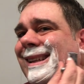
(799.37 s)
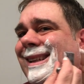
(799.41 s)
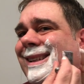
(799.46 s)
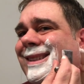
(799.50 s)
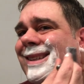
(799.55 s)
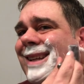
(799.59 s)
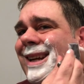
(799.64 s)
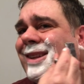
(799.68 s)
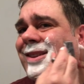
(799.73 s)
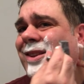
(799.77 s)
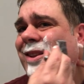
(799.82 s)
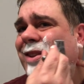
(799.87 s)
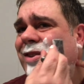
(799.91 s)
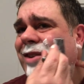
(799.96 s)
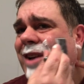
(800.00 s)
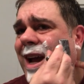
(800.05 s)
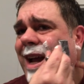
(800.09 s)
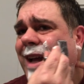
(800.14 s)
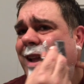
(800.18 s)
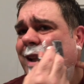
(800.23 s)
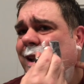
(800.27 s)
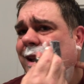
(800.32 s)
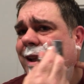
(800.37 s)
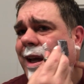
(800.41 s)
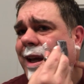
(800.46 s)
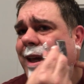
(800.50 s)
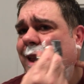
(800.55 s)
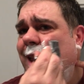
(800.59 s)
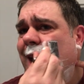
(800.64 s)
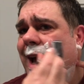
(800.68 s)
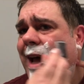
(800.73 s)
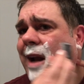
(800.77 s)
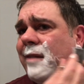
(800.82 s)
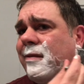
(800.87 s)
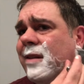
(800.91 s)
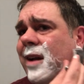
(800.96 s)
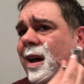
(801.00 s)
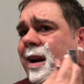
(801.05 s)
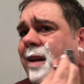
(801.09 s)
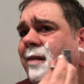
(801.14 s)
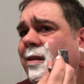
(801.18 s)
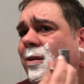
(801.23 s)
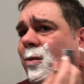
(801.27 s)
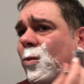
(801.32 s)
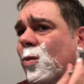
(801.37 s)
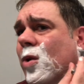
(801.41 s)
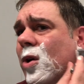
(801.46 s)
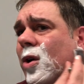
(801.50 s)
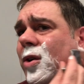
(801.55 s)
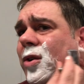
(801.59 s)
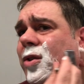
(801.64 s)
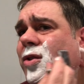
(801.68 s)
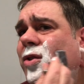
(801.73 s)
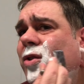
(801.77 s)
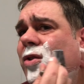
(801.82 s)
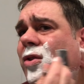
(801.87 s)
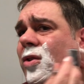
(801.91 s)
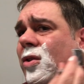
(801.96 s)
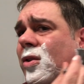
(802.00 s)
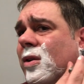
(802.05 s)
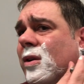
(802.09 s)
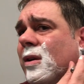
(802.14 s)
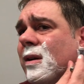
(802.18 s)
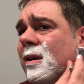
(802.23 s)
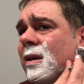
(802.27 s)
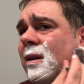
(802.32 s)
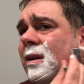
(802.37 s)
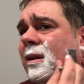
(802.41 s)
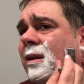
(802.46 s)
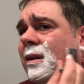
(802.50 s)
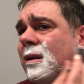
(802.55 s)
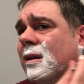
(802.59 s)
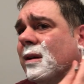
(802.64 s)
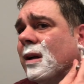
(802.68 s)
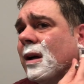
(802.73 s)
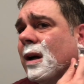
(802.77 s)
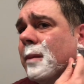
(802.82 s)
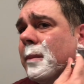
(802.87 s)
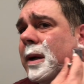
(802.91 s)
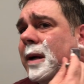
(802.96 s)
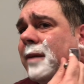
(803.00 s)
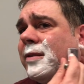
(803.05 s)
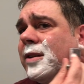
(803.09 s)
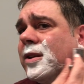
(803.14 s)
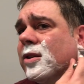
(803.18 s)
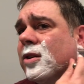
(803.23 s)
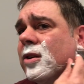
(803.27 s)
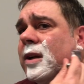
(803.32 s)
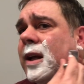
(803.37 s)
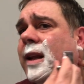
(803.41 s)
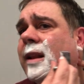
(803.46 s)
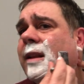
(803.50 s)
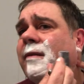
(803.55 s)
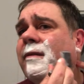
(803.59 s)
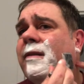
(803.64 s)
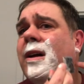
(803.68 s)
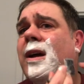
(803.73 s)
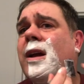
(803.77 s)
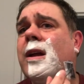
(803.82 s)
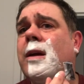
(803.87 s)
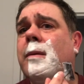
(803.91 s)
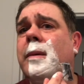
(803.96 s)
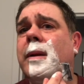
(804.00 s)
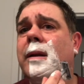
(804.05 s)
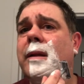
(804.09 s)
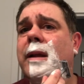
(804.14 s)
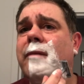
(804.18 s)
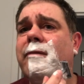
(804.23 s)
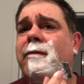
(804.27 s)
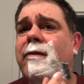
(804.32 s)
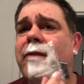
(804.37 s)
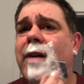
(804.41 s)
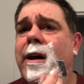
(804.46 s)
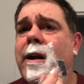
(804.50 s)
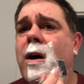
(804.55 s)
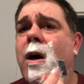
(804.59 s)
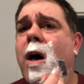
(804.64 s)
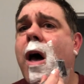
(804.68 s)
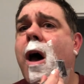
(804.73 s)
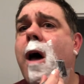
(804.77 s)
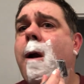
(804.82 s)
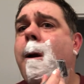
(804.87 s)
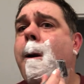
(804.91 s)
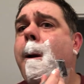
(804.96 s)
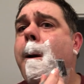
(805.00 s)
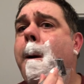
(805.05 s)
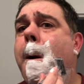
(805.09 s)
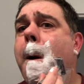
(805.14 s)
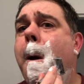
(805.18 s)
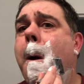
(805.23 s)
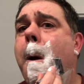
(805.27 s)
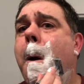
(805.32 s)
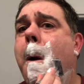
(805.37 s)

It sounds exactly like that, if not even worse. I'm gonna have to turn down the volume in the final editing